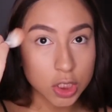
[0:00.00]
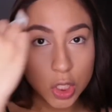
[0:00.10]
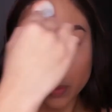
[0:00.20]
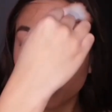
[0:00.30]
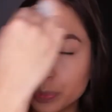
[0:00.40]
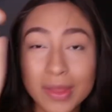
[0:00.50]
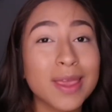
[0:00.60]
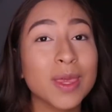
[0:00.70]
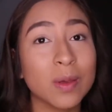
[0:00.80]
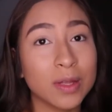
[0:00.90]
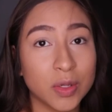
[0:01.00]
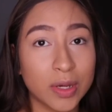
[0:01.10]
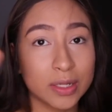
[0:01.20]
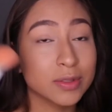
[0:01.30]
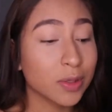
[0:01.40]
So you can do
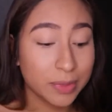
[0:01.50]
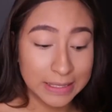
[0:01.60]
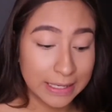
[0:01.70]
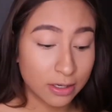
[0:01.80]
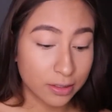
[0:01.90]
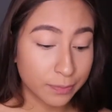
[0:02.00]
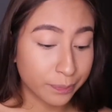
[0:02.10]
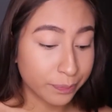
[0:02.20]
it, don't be scared.